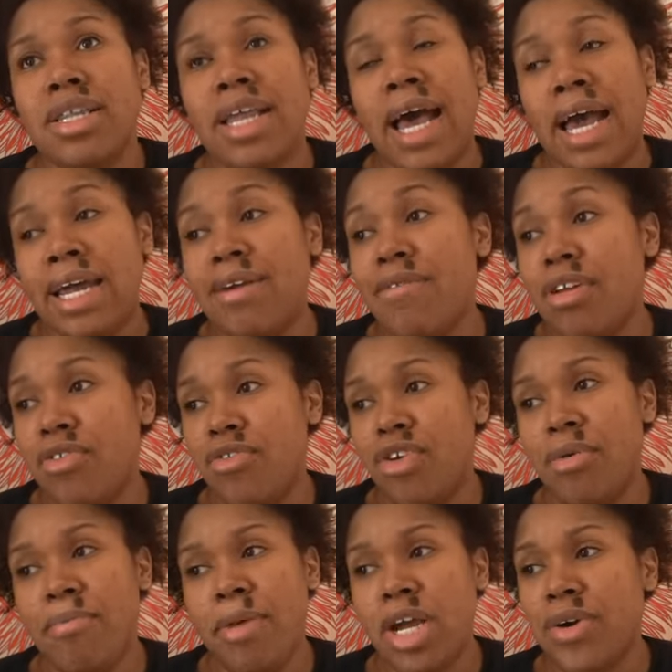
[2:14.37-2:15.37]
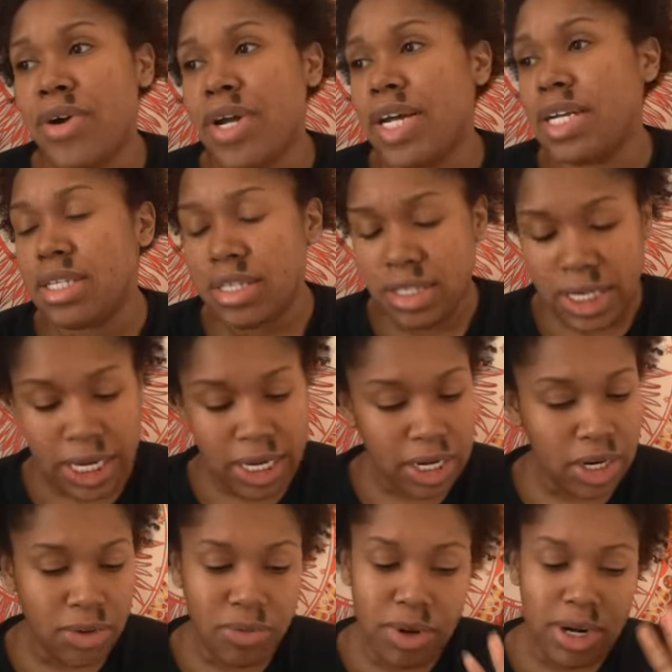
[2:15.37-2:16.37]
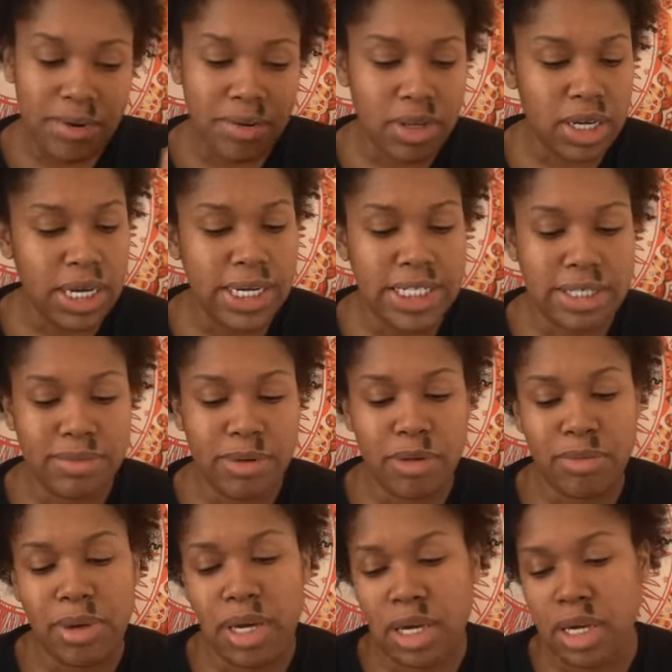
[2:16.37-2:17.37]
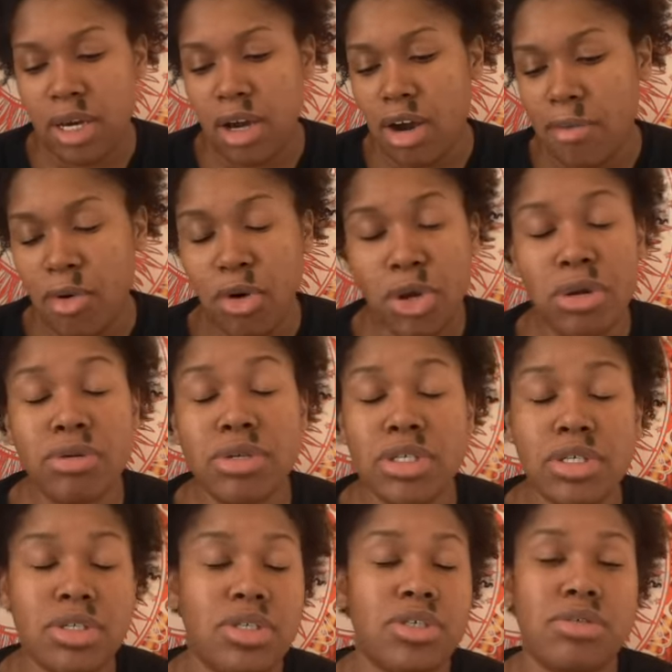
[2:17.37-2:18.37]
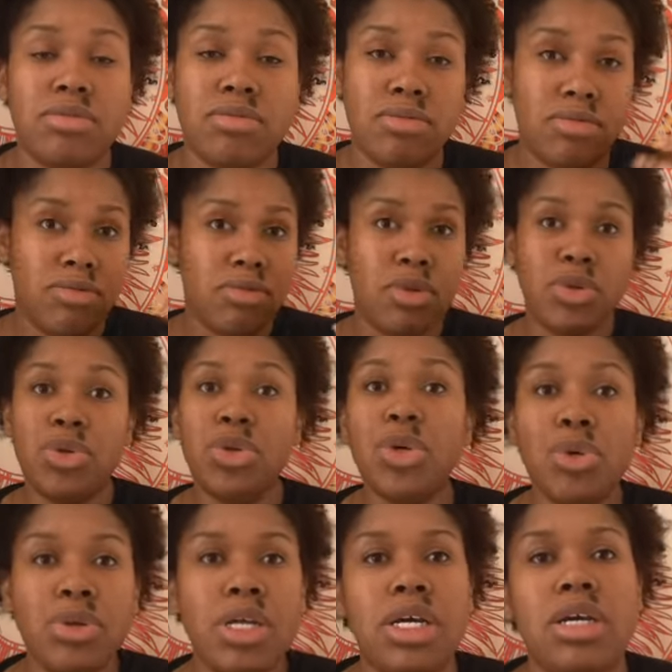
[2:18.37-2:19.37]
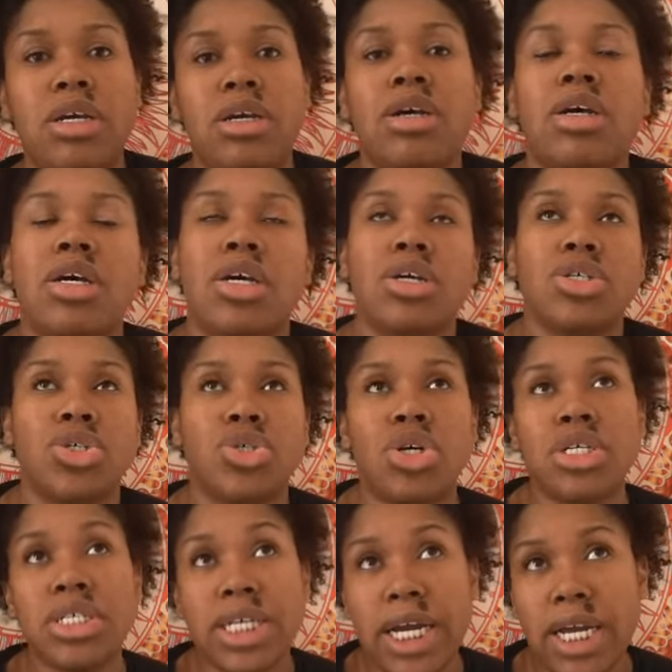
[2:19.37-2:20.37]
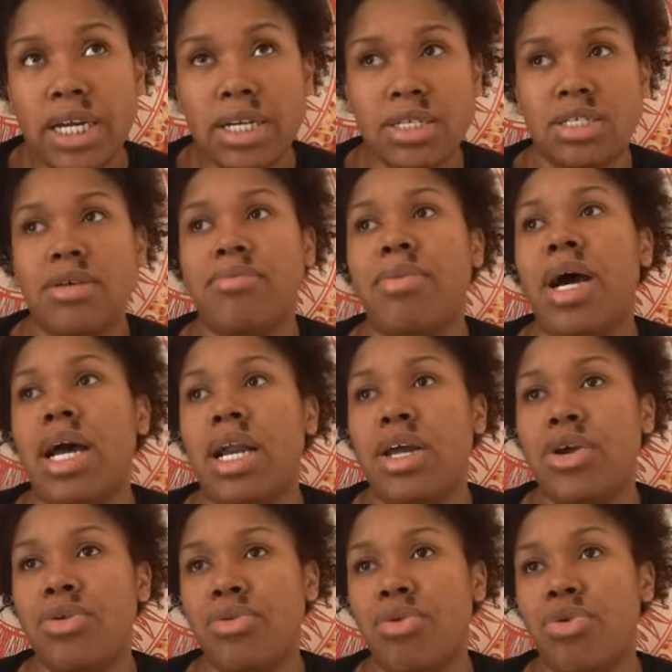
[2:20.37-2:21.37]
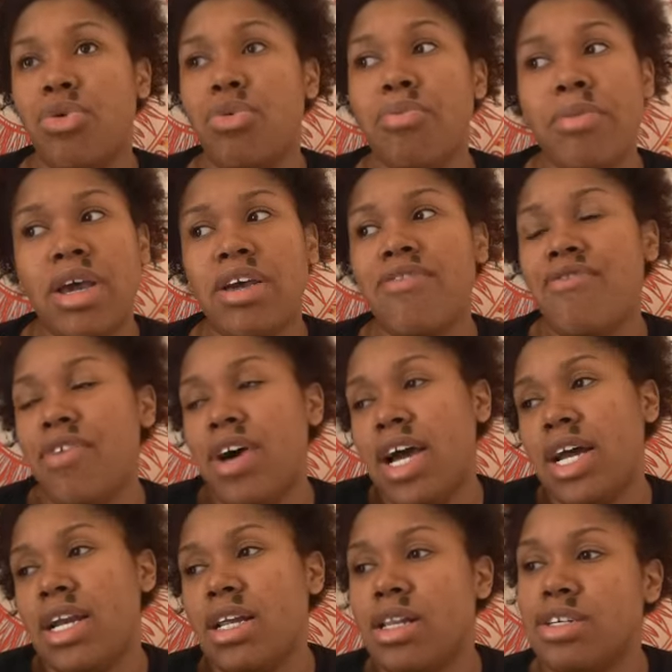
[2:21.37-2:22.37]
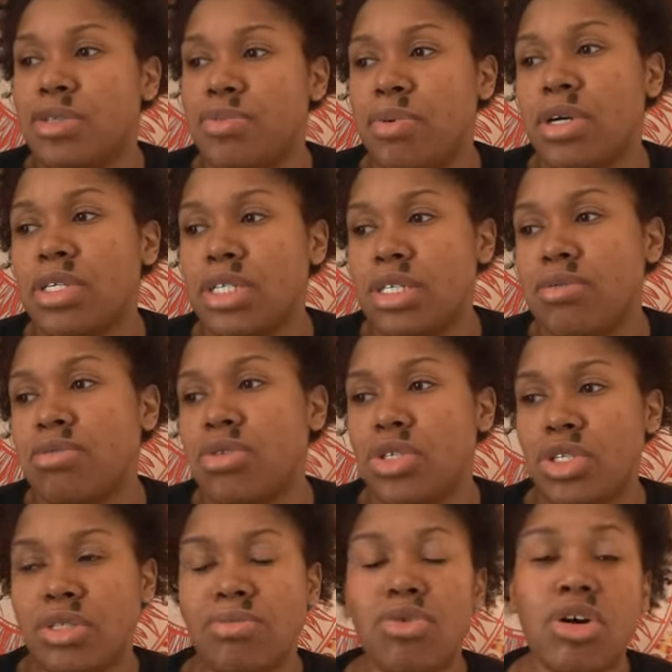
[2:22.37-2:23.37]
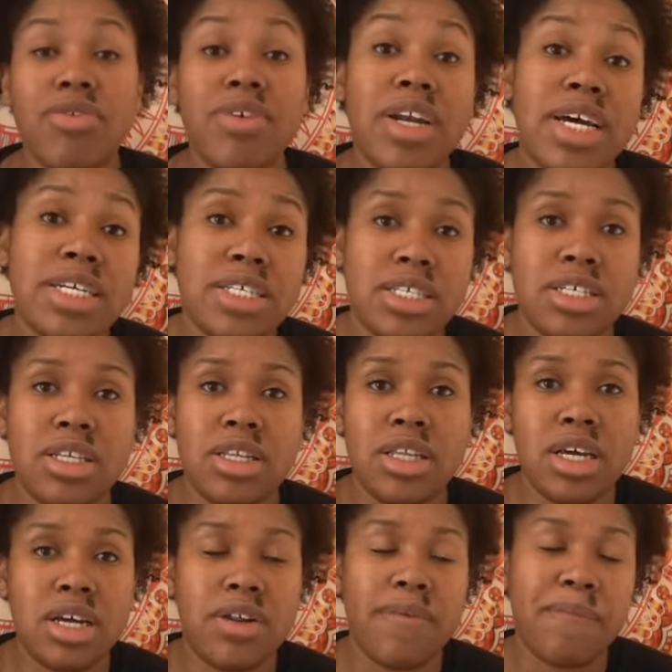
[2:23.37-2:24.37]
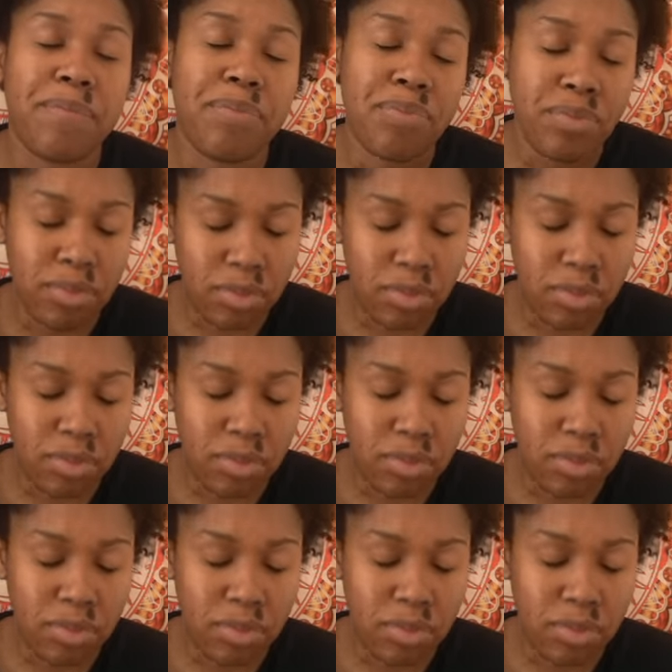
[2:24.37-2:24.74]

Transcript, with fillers: that even if you're married, taken, whatever the case may be, um, or you just newly start dating somebody, you know, you may find that this person was just more of a lesson than